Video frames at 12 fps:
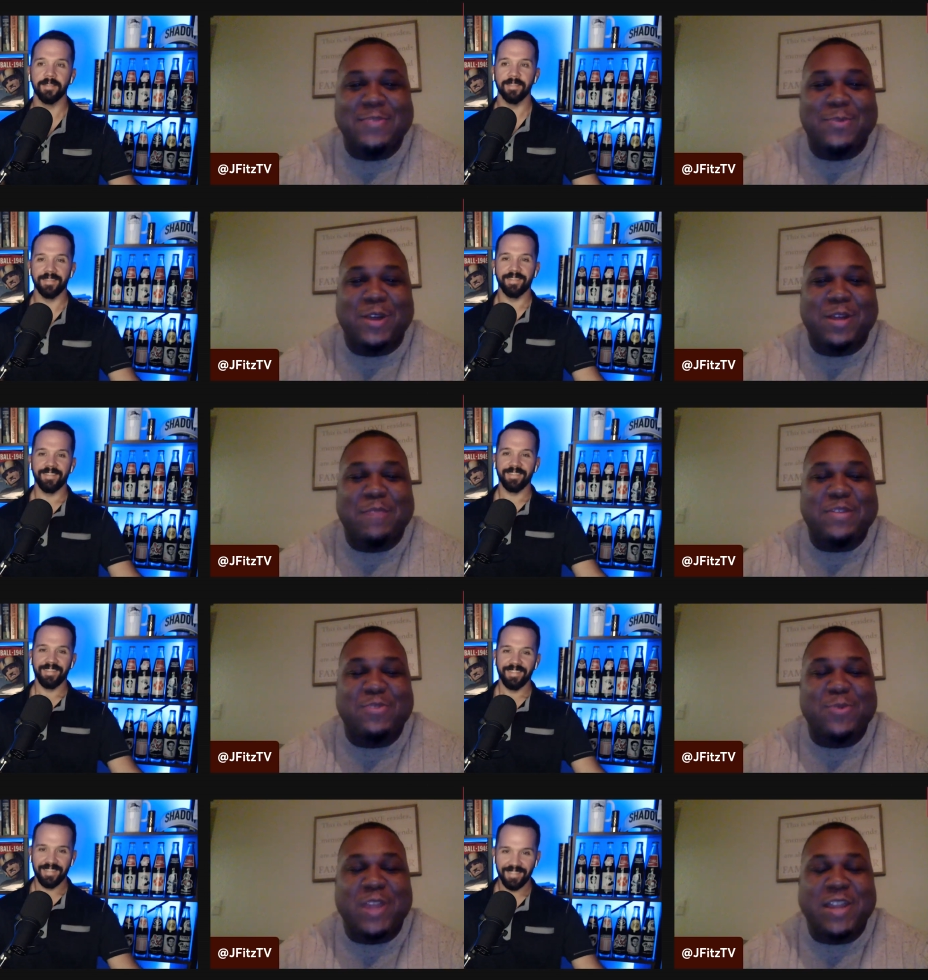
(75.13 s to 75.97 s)
Speaker 1: as we're in
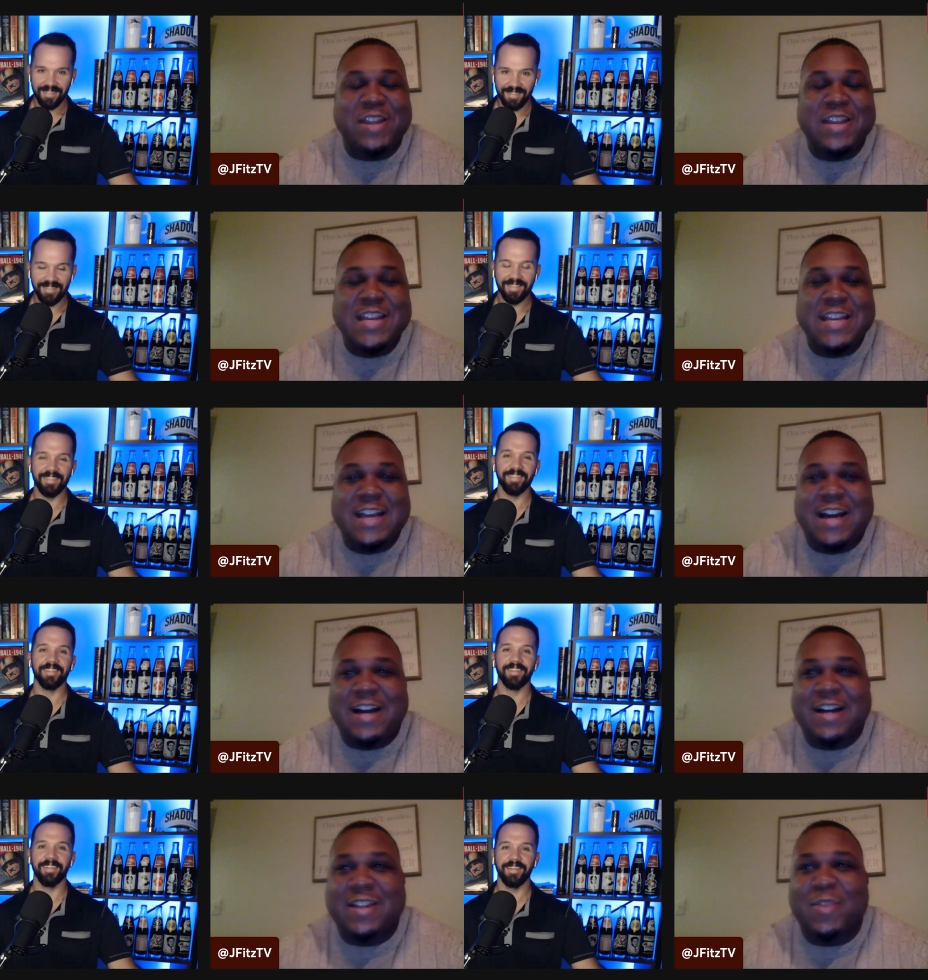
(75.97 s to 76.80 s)
between
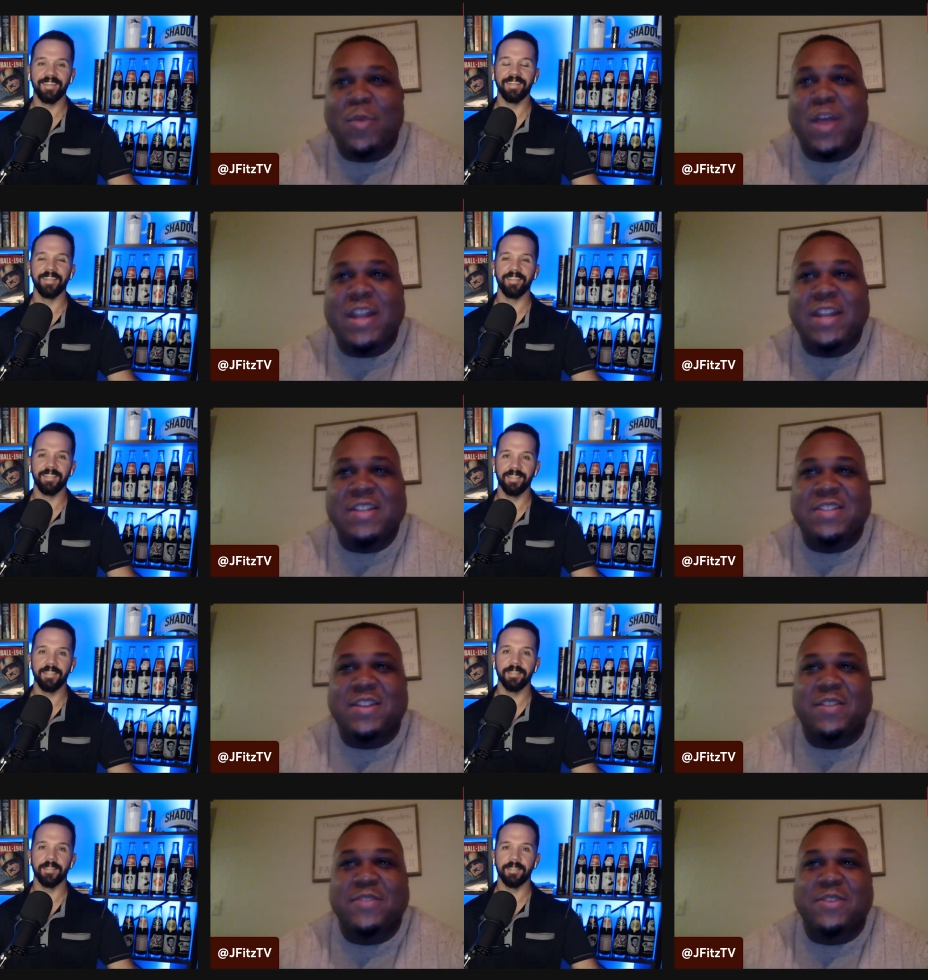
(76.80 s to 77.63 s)
the wedding and
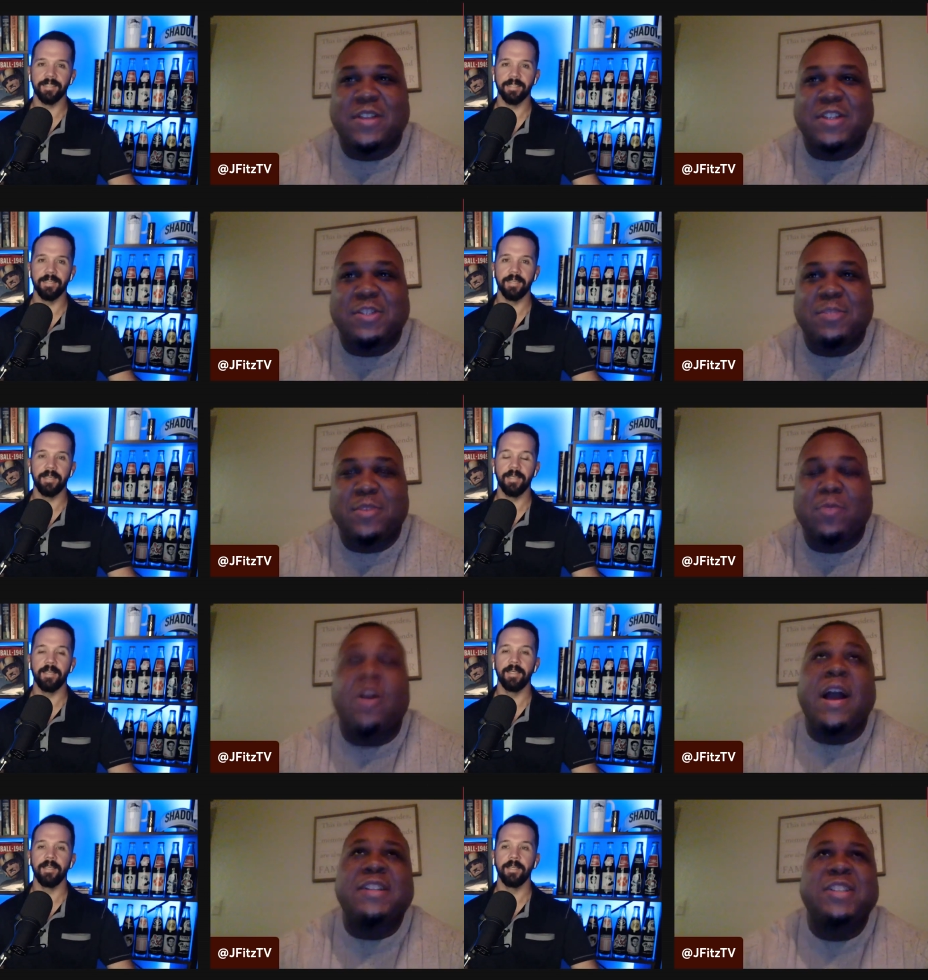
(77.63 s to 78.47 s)
stuff. So that should be,
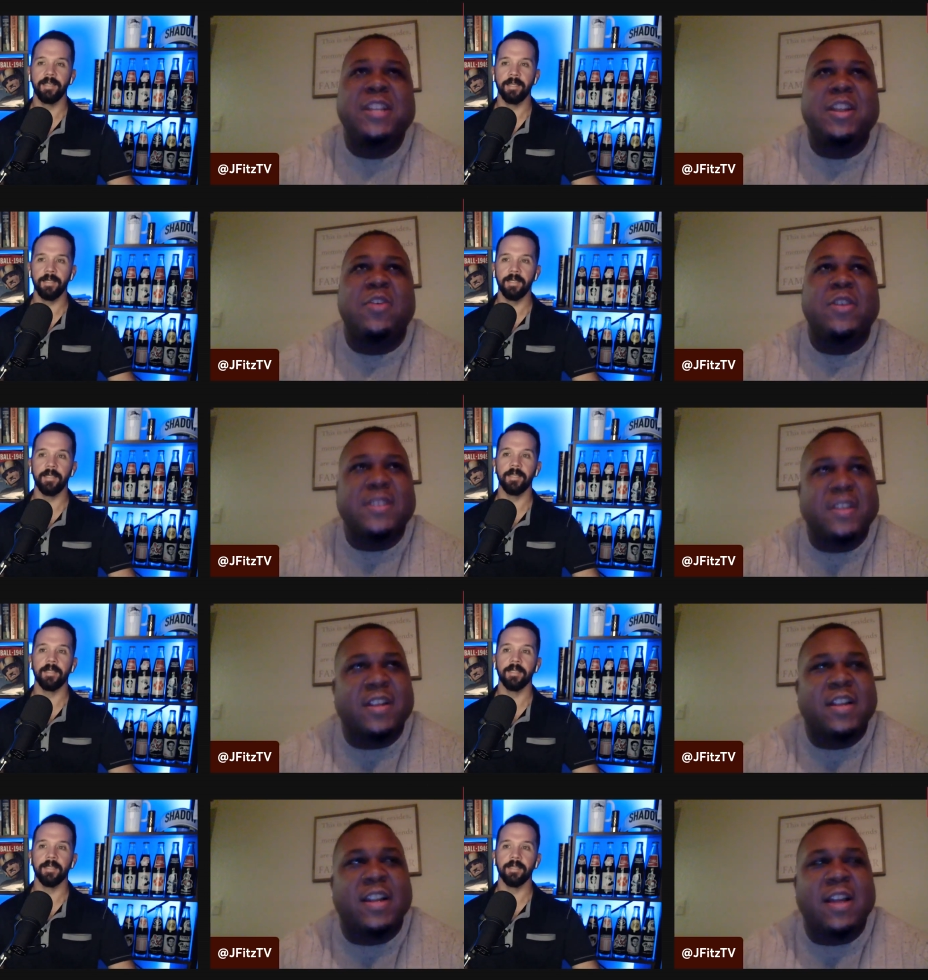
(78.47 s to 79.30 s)
well, actually, no, it's an
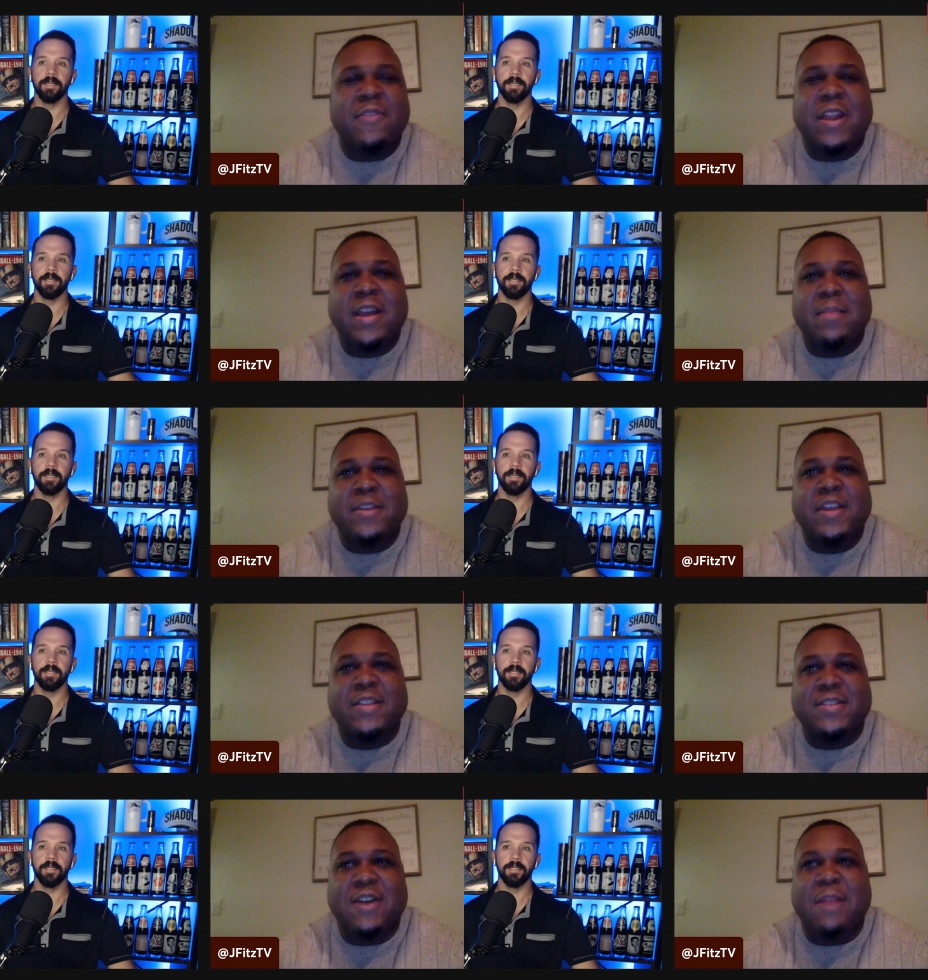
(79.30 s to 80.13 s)
11 a.m.
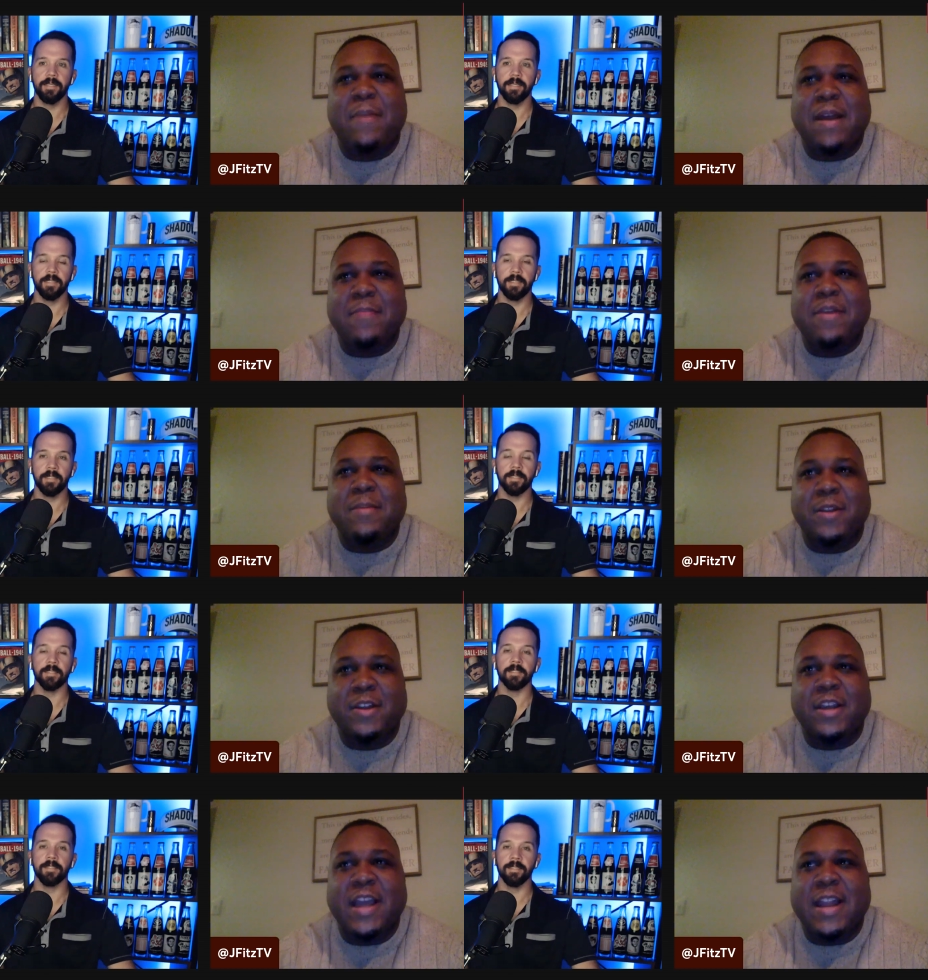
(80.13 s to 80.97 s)
kick, so I might be able
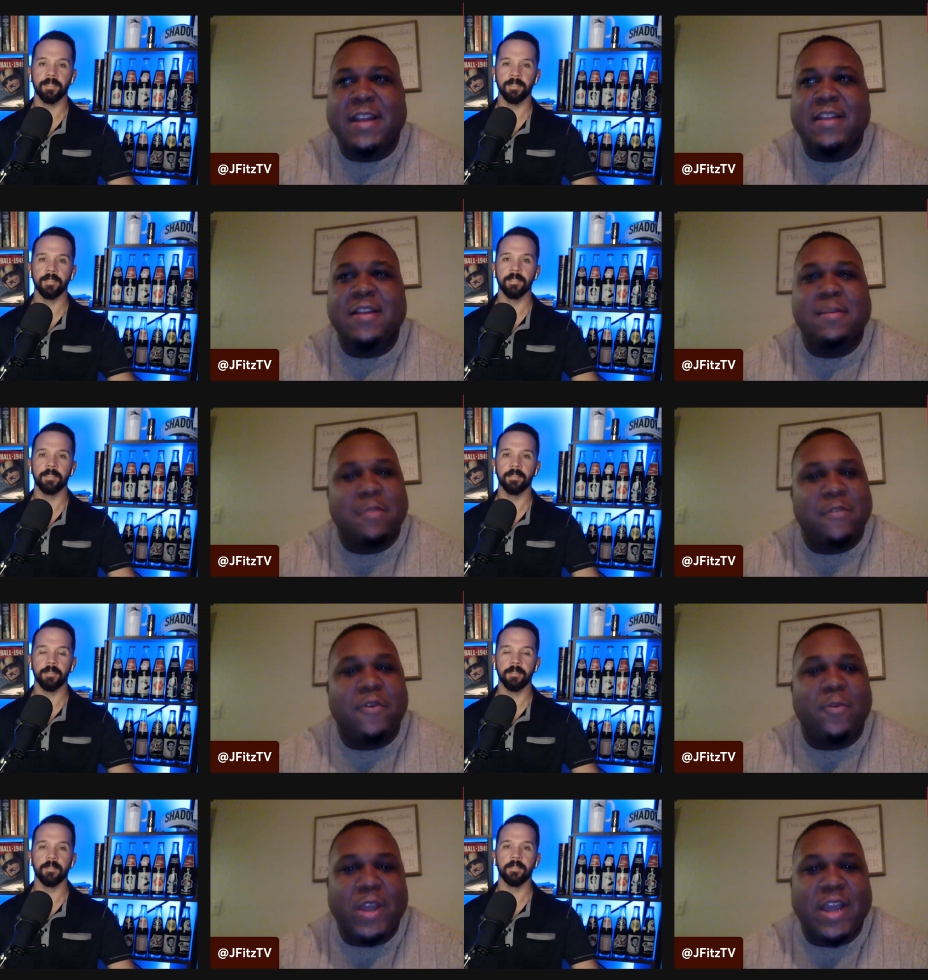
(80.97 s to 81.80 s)
to look at it
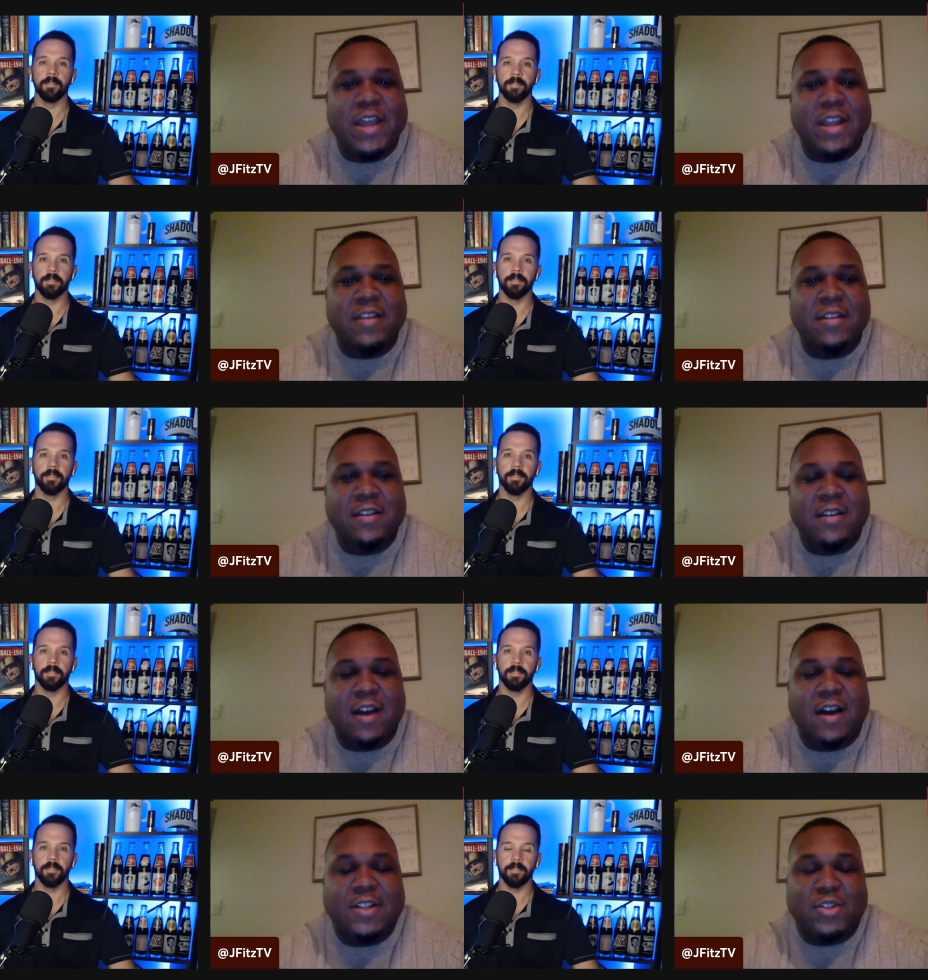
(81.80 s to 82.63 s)
before we head
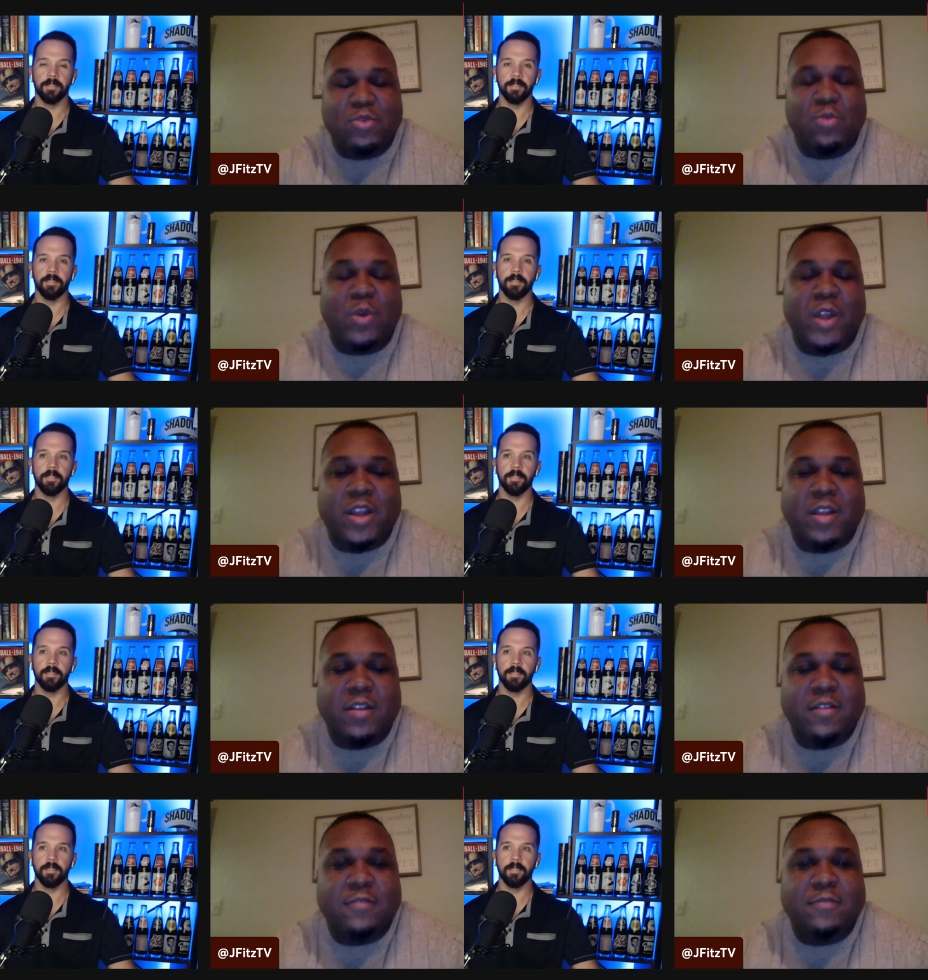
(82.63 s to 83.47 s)
to the wedding.
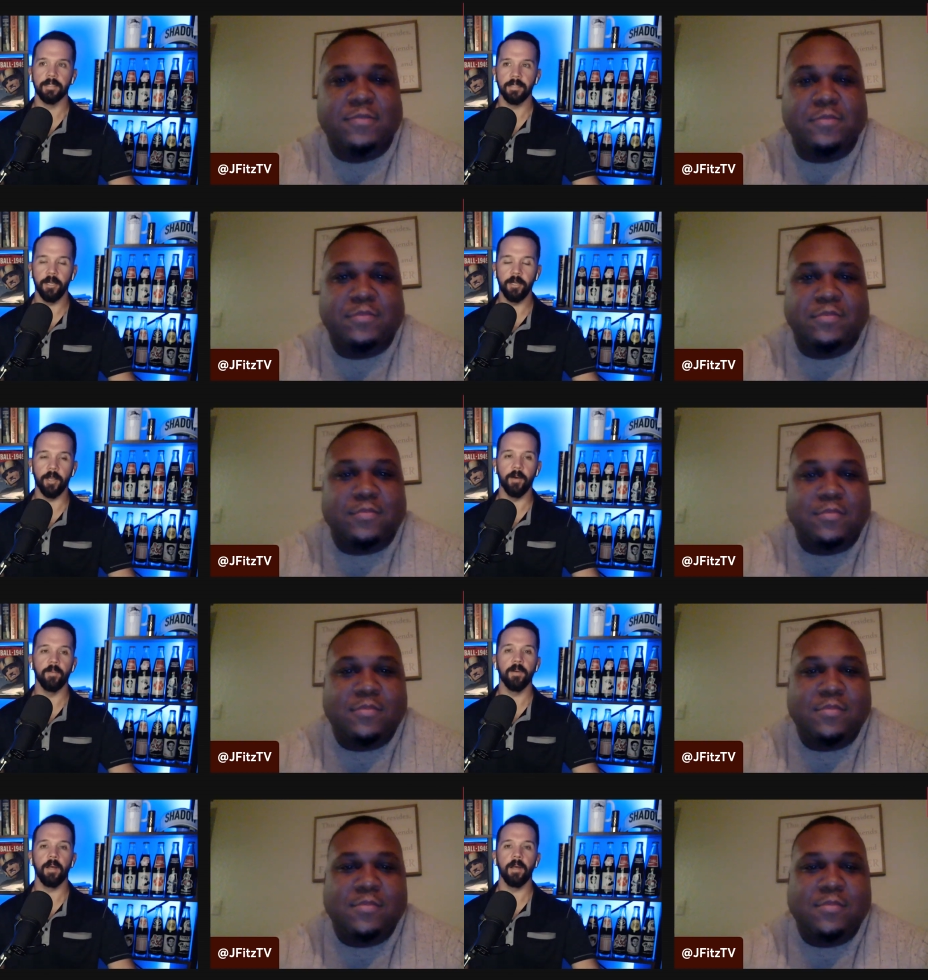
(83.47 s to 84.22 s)
There you go.